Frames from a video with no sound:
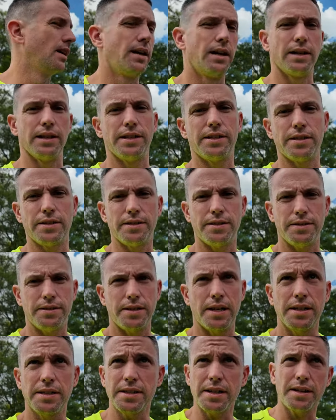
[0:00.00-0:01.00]
Uh, it's,
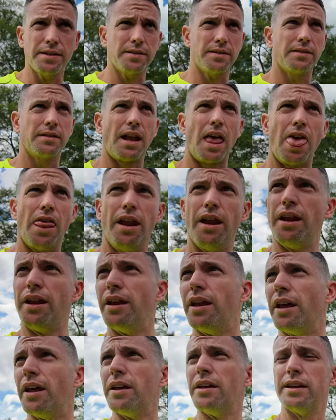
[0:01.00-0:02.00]

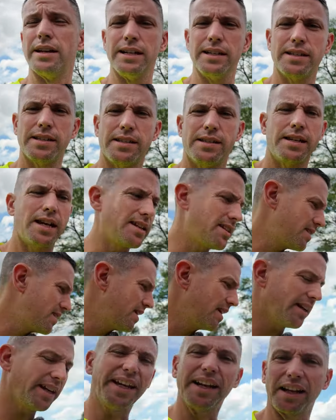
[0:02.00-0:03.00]
uh, it's
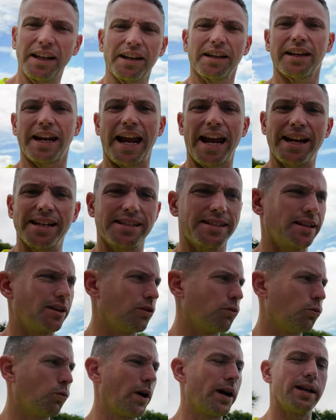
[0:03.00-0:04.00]
Testicular Cancer
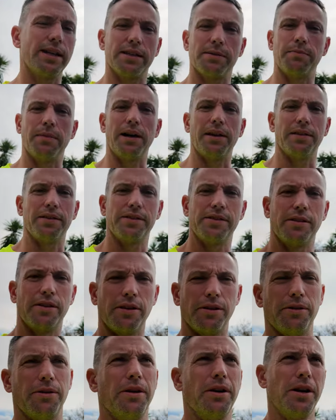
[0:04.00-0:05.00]
Awareness Month,
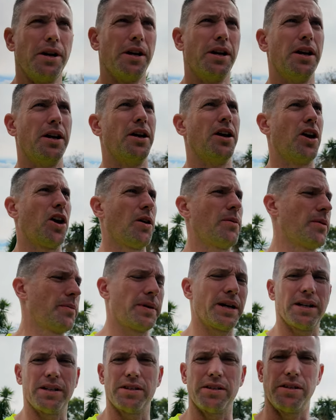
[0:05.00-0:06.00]
so I'm about